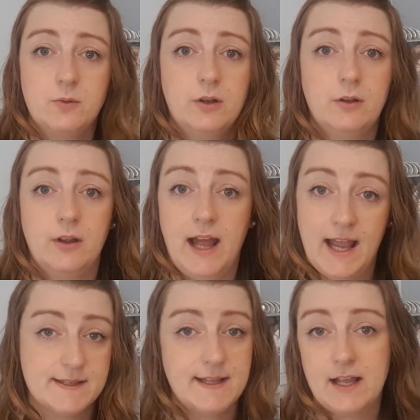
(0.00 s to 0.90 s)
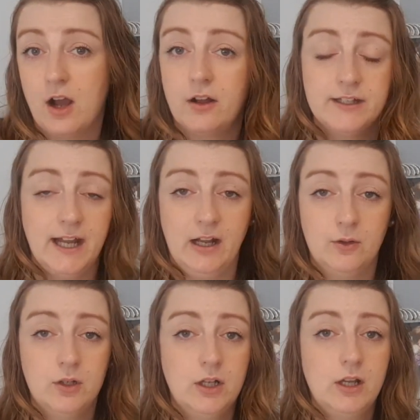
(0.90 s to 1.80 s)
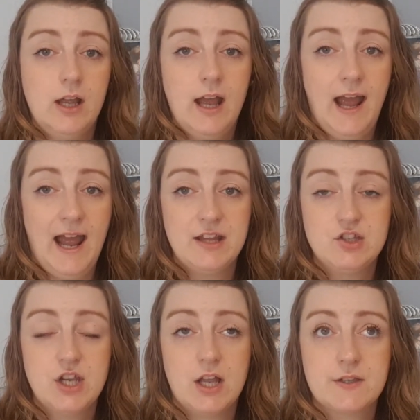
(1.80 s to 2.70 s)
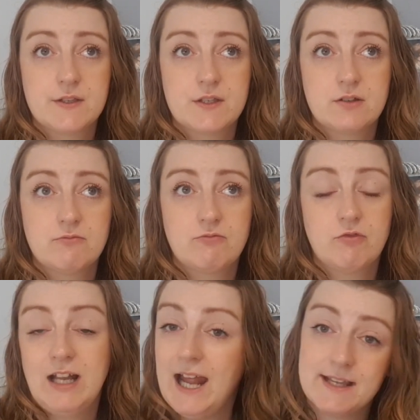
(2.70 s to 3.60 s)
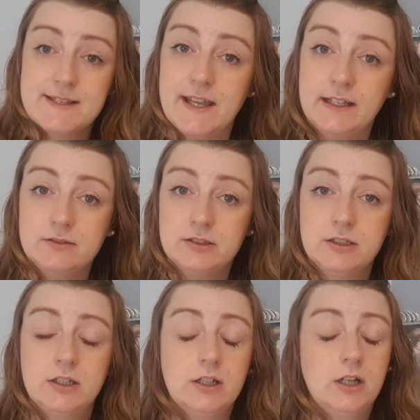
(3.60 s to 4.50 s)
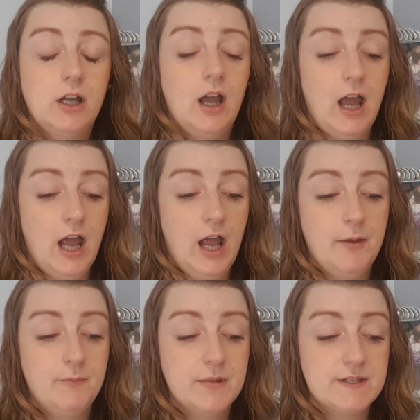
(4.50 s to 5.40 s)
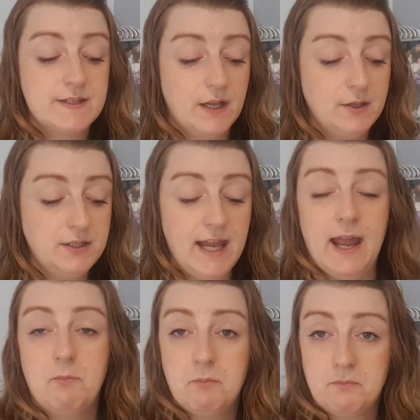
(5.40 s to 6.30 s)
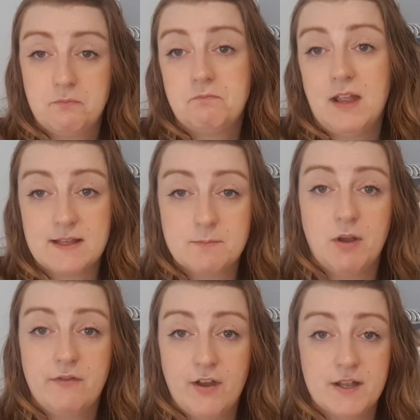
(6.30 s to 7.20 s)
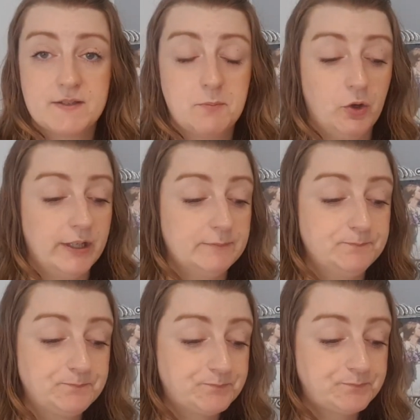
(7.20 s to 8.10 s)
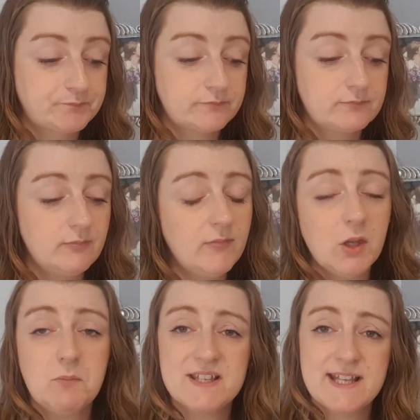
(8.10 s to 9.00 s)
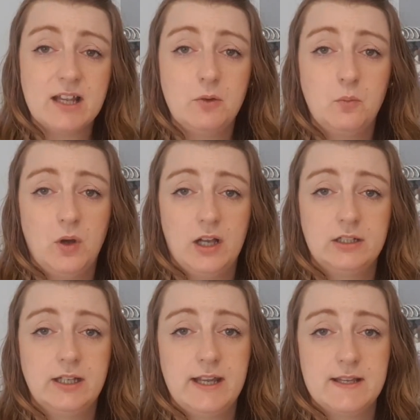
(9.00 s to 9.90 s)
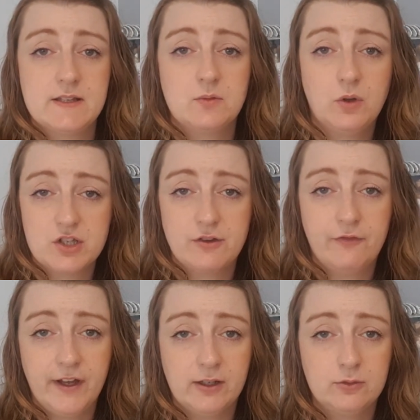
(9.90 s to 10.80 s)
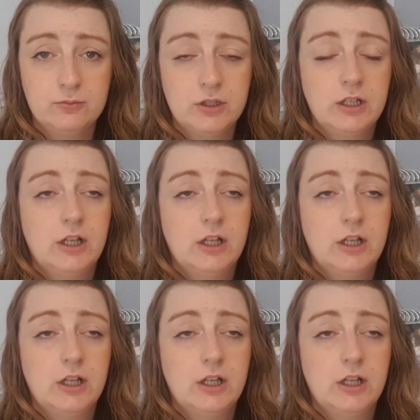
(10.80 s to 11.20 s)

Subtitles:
were as they are now, and just relaxing. So yeah, that's my first point. My second one is to watch a film.